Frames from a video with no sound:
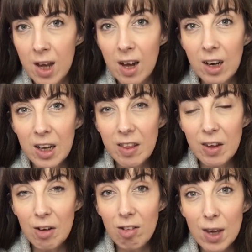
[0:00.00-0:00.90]
I like
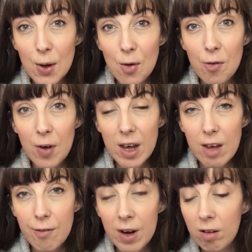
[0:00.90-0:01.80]
the idea of
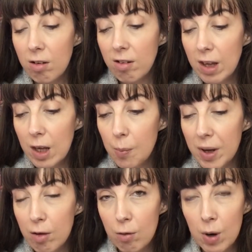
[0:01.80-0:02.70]
a fantasy
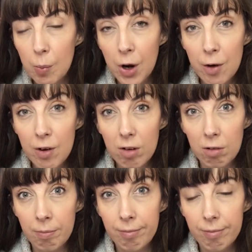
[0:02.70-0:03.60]
based around
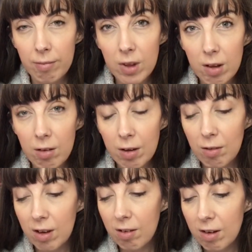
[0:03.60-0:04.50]
pirates. That
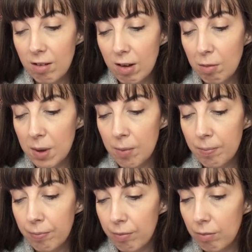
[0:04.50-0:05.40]
sounds exciting to me.
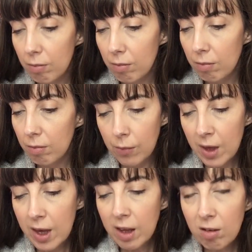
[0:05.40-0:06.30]

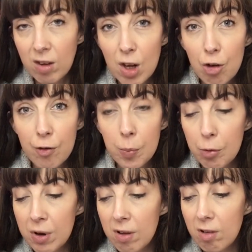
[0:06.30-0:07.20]
In Search of a
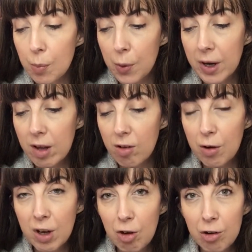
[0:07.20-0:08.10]
Prince by
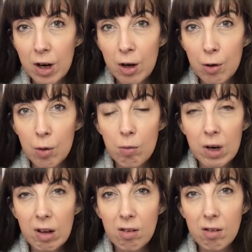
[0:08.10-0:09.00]
Toni Shiloh
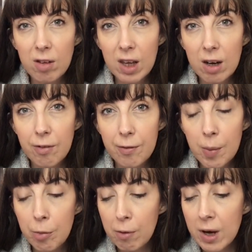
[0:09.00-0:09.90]
releases in
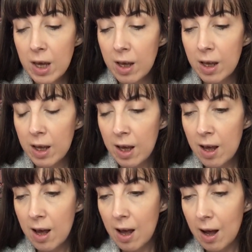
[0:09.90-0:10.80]
February.
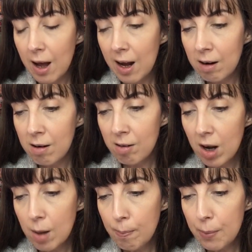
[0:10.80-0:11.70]
And
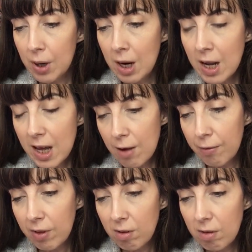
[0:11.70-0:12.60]
I
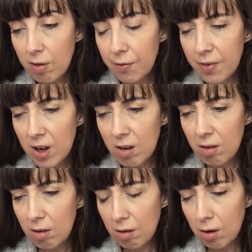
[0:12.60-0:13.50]
believe this is the
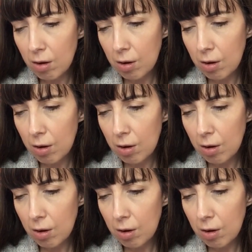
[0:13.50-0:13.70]
first